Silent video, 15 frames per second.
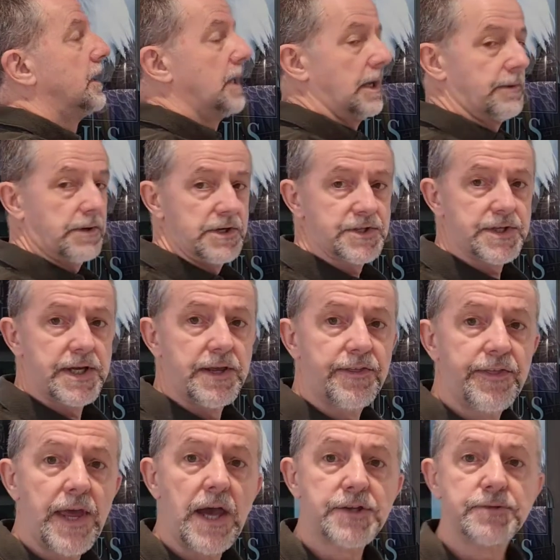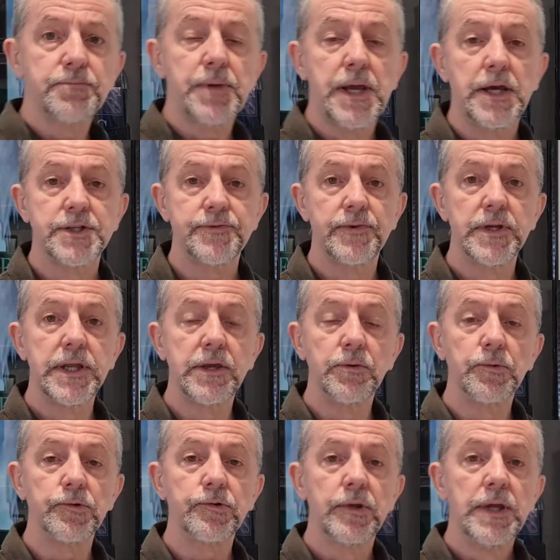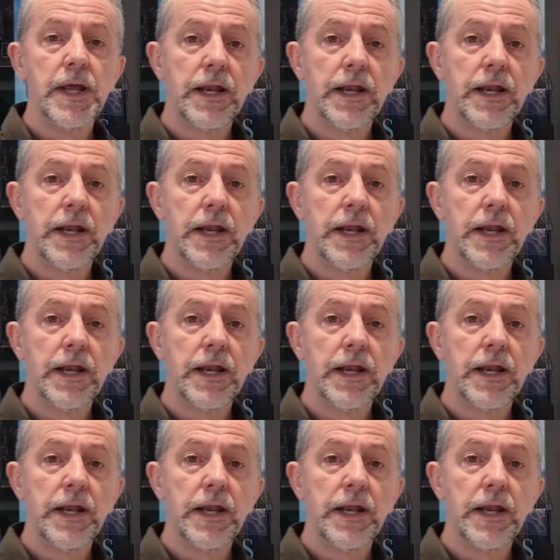And I'm going to say £1,000 for legals.